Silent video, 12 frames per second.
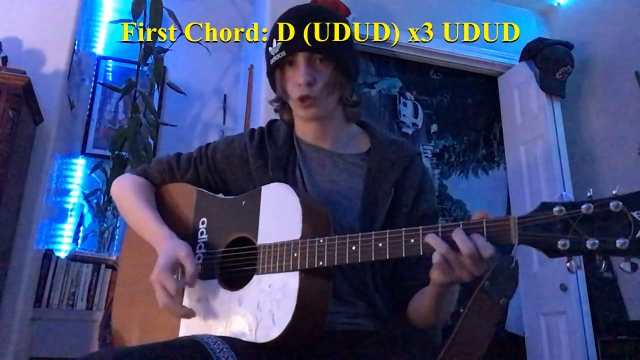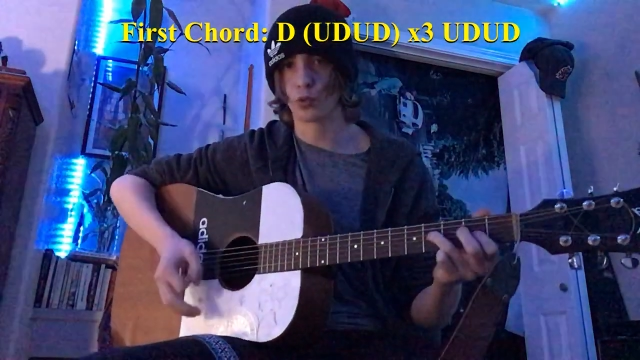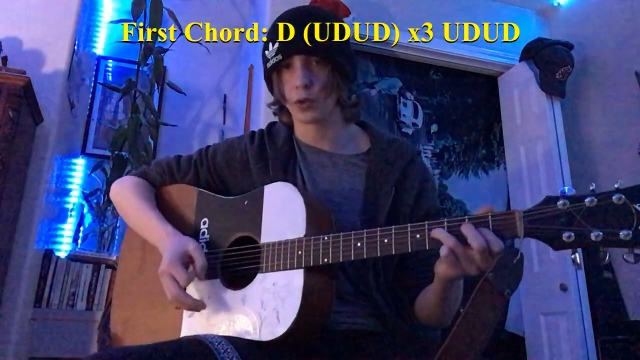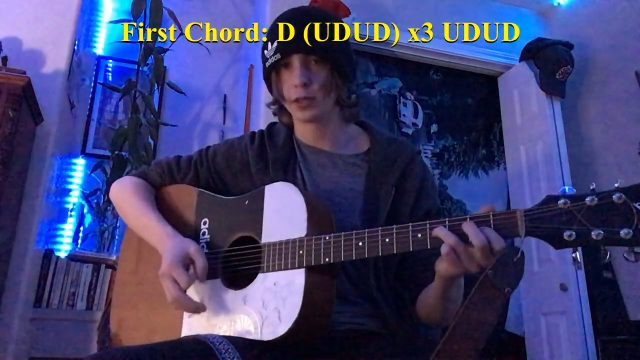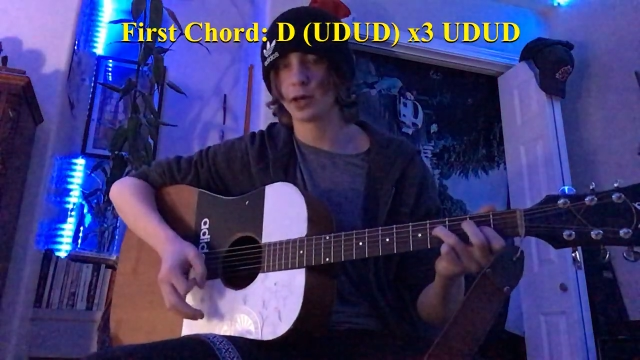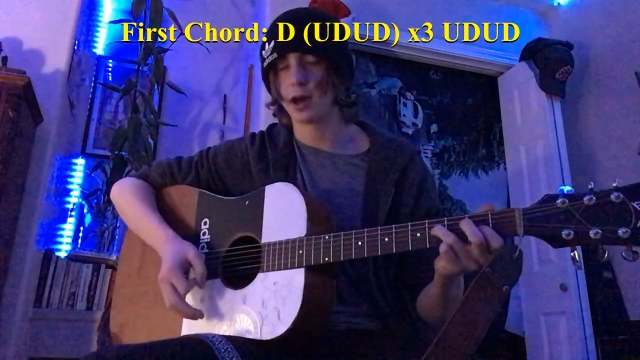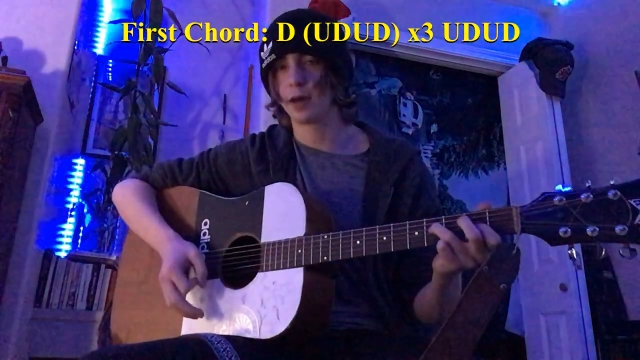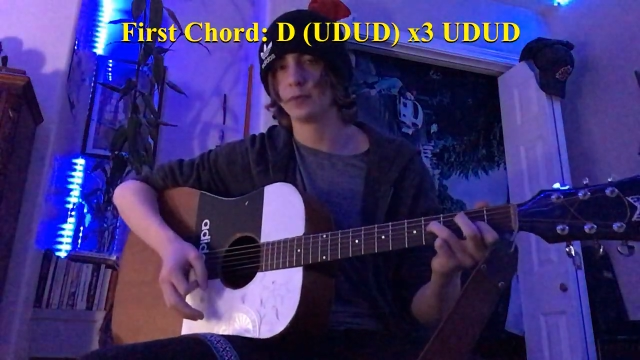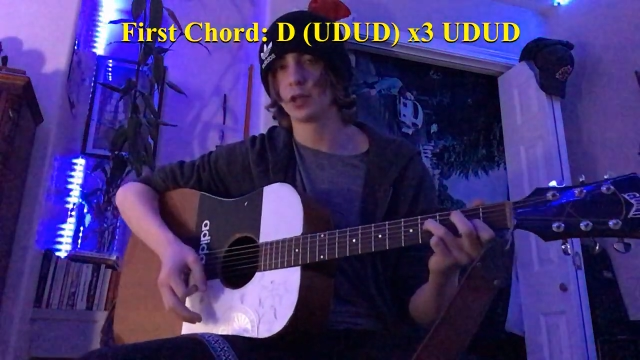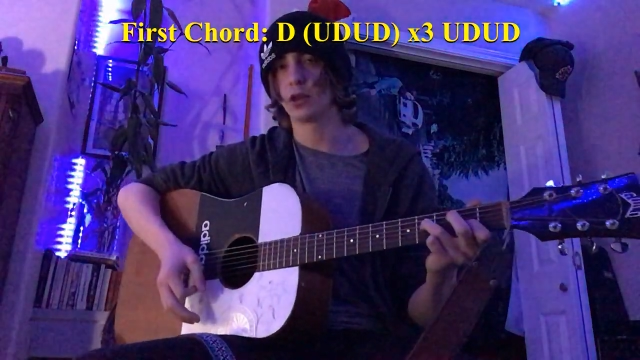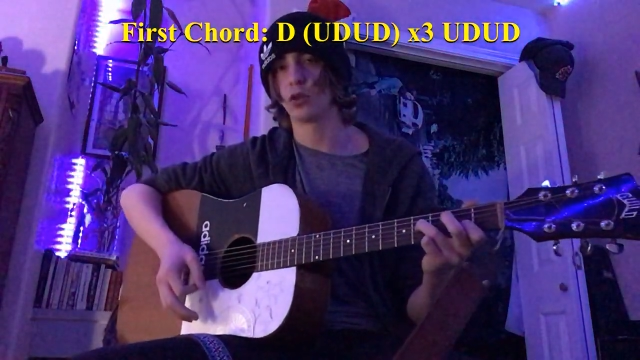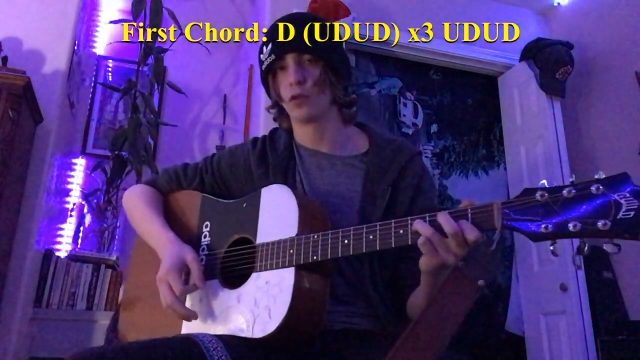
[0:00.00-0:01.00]
3
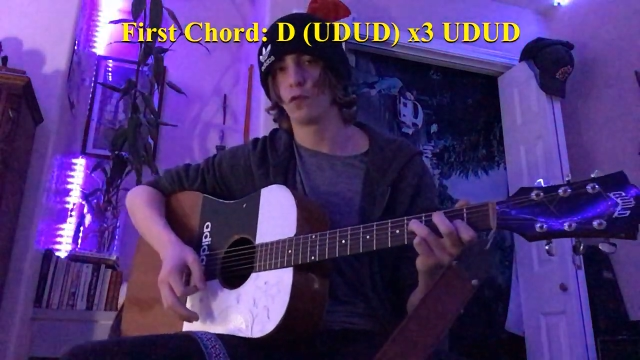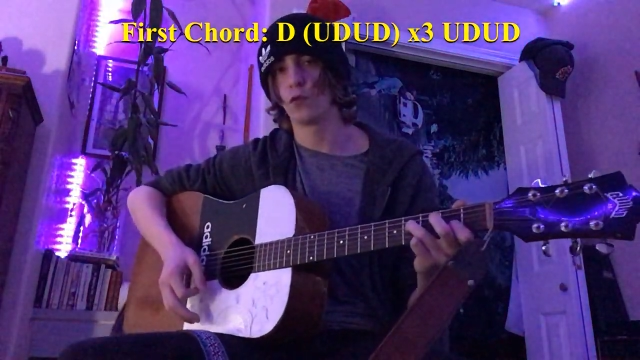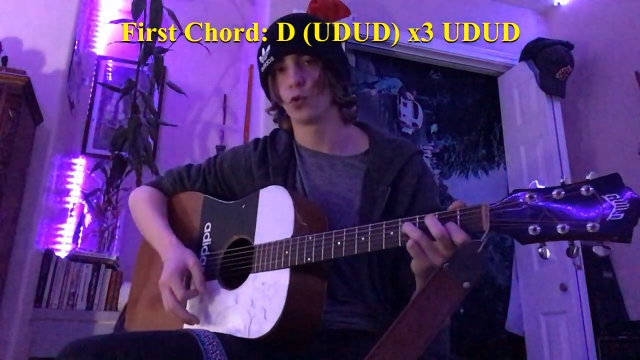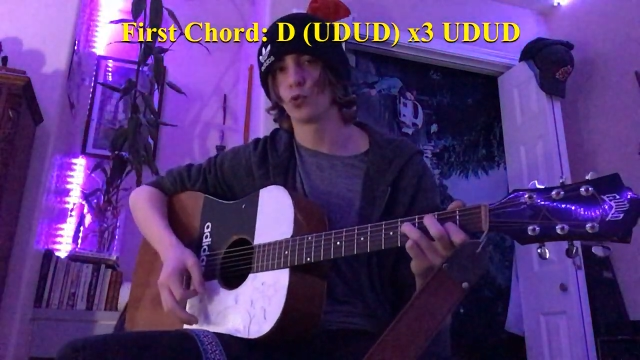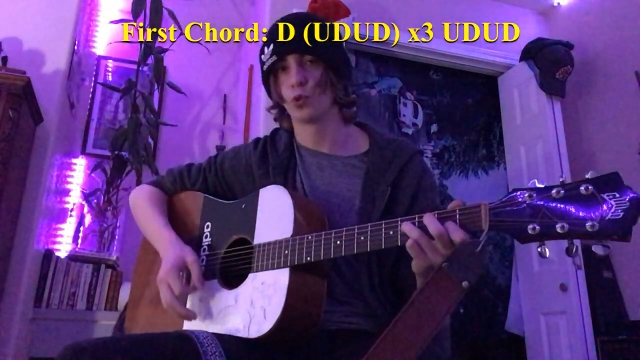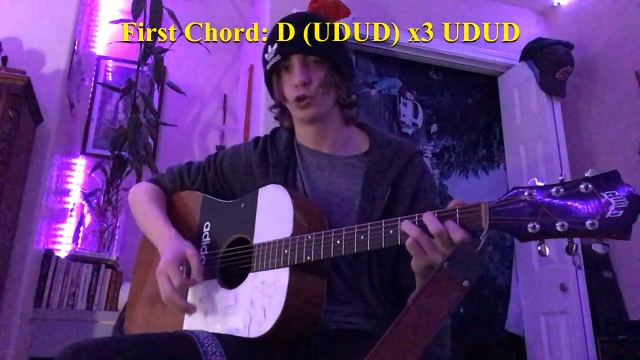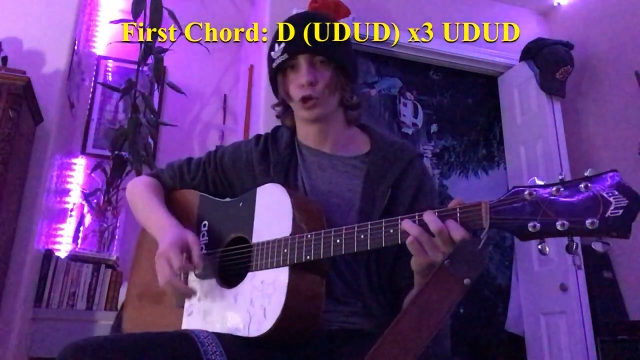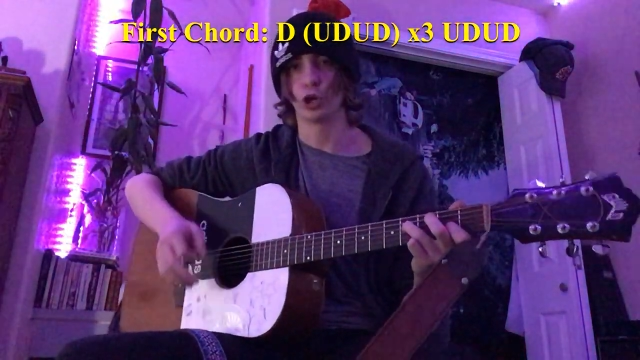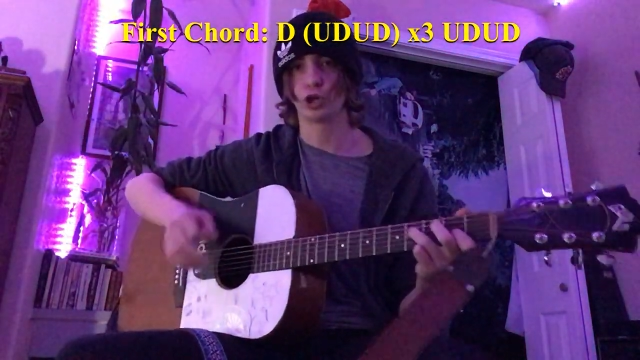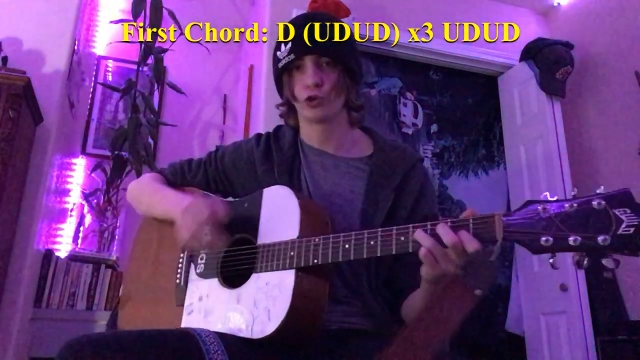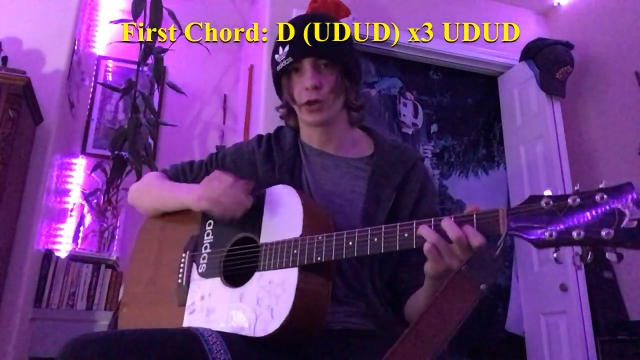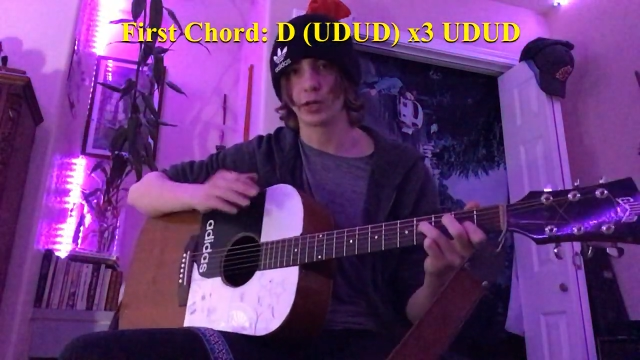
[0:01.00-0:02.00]
times, and on the 4th one you're
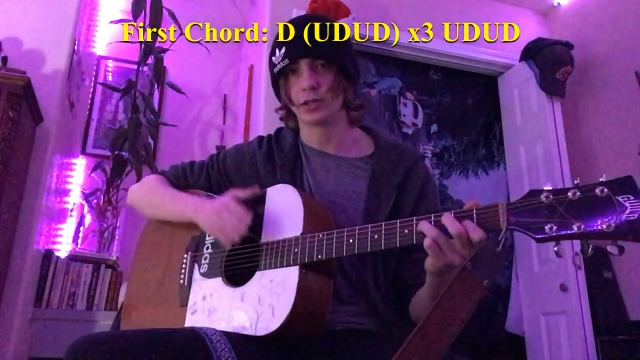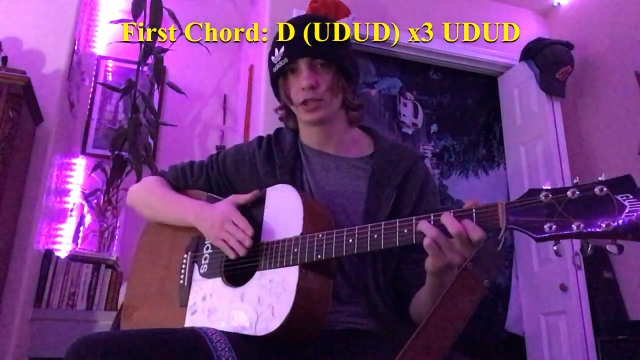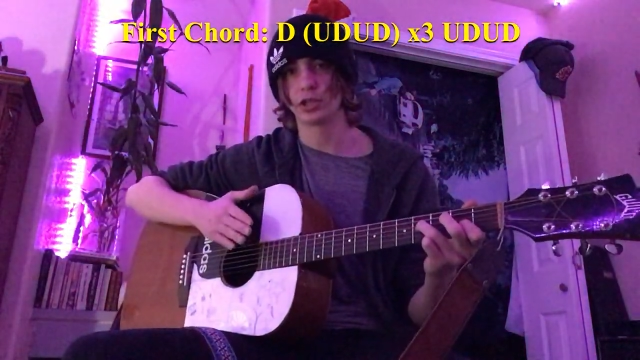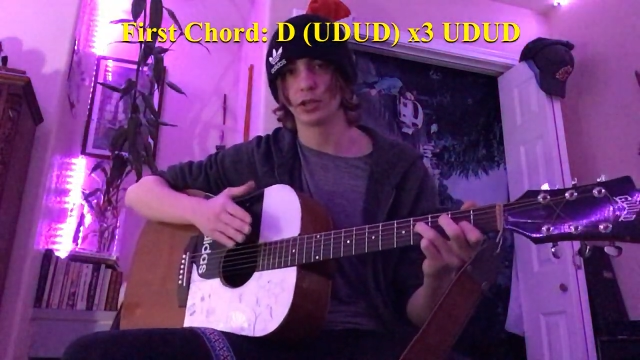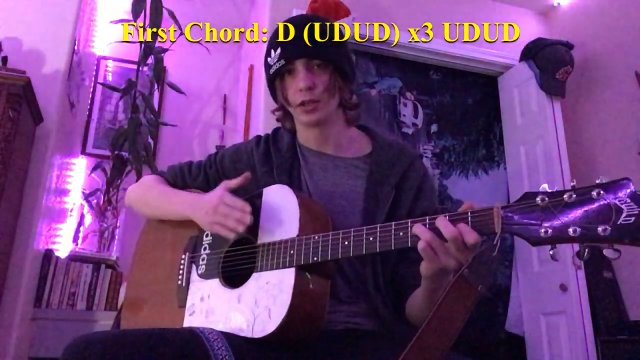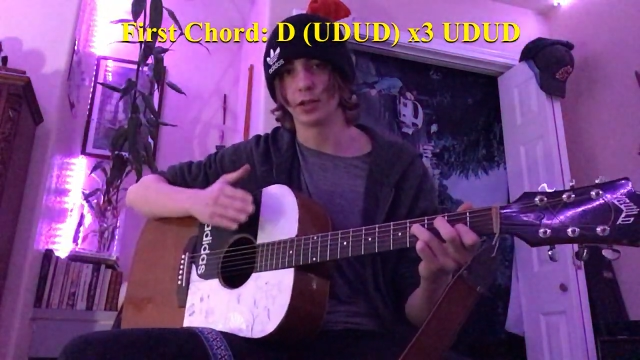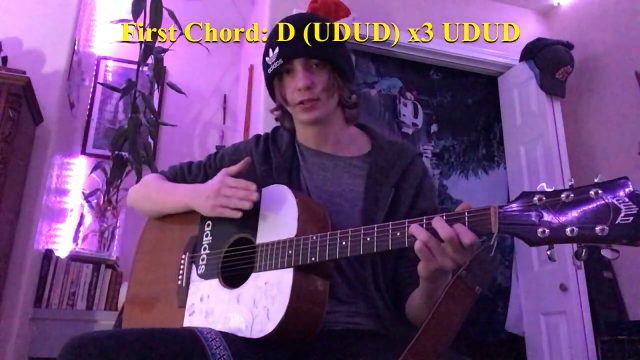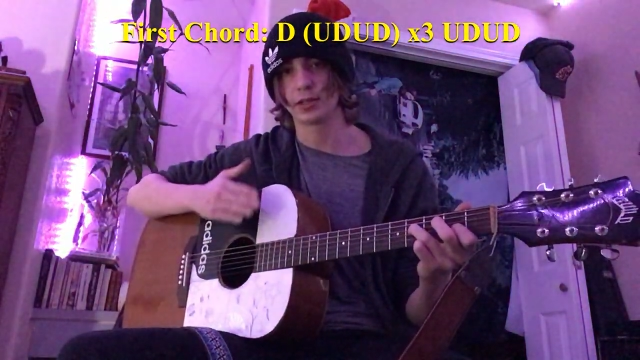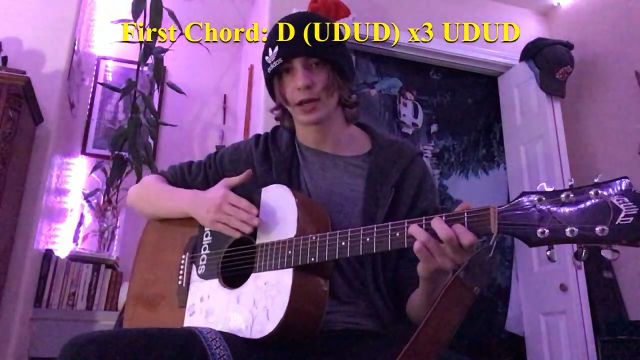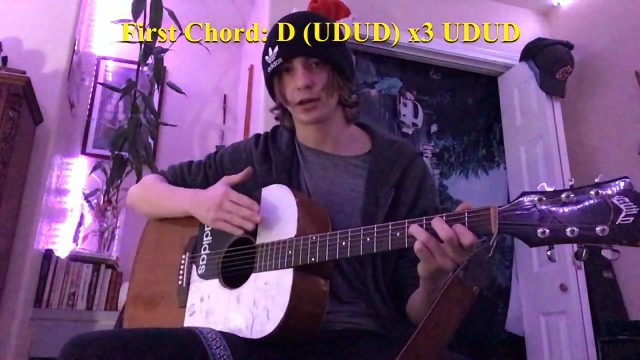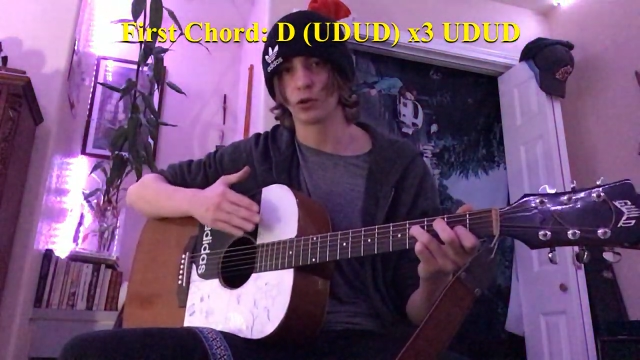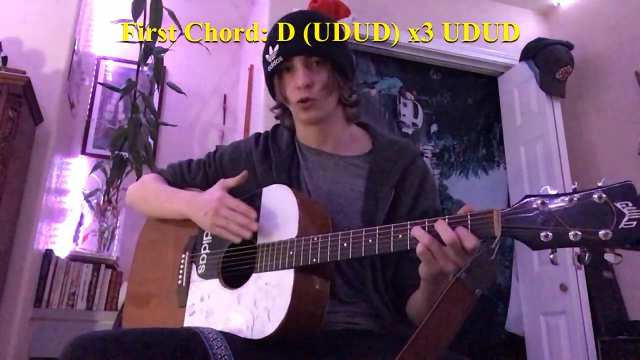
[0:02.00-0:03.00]
going to transition to the
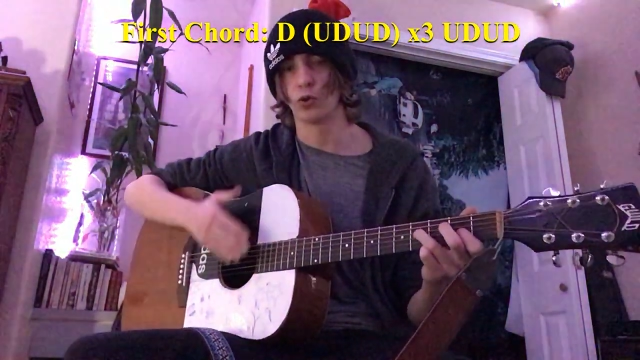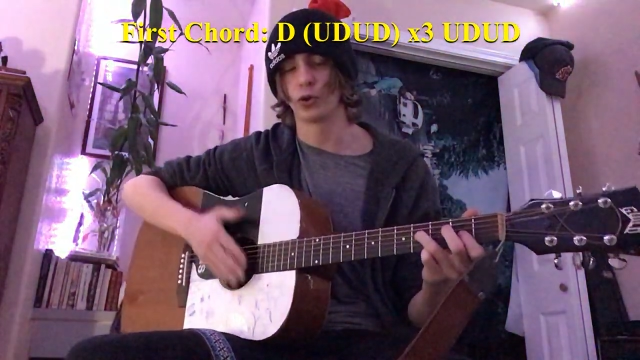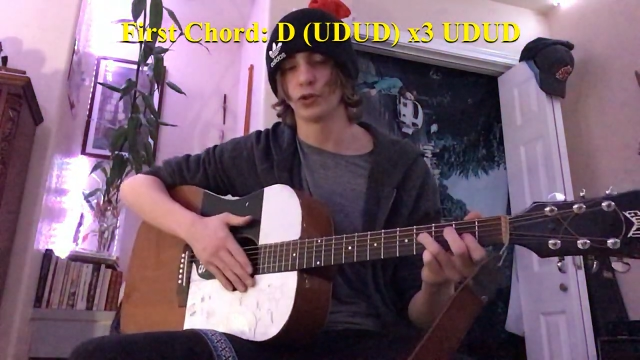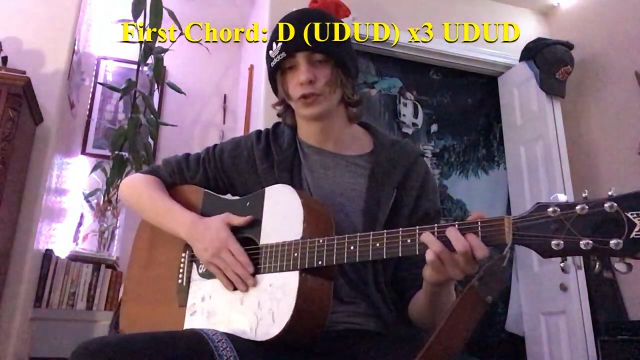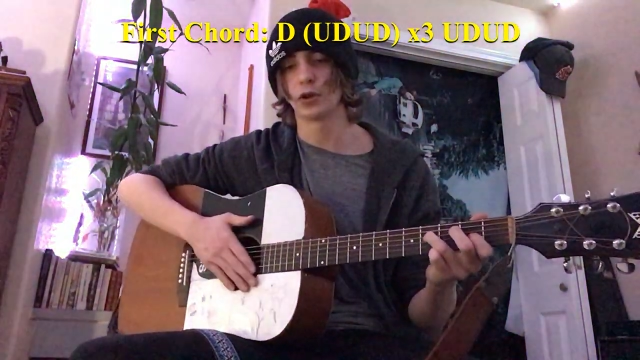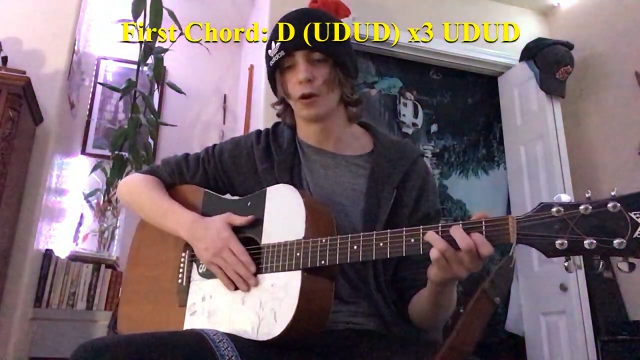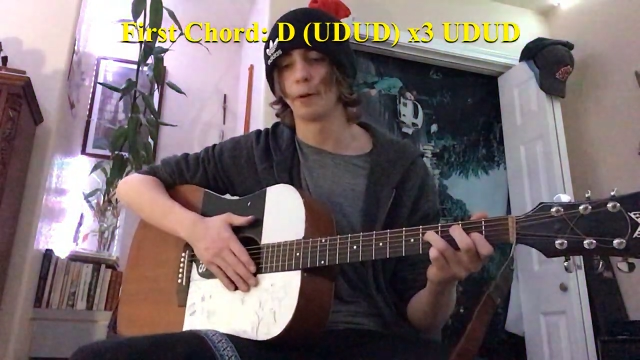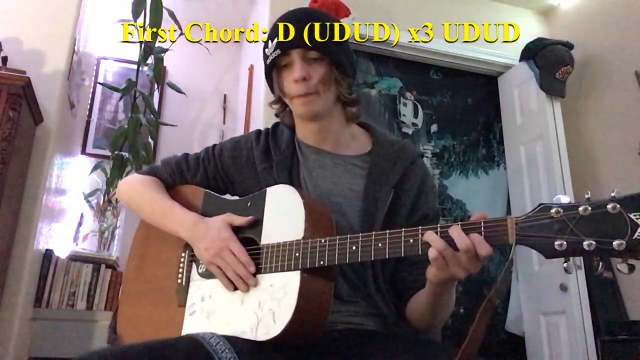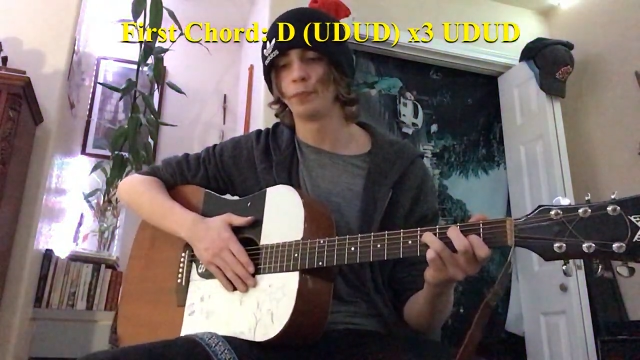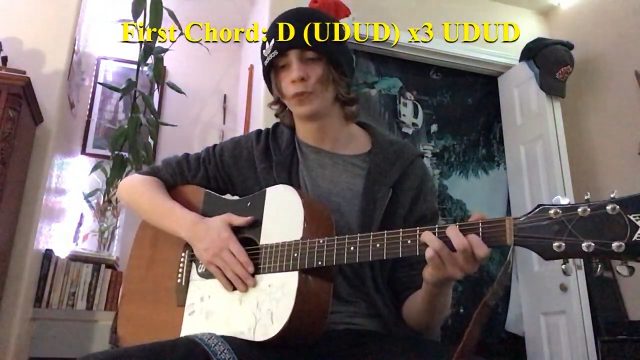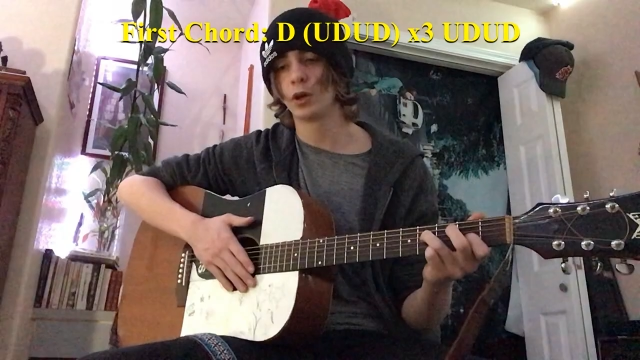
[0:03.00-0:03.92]
2nd chord of the song.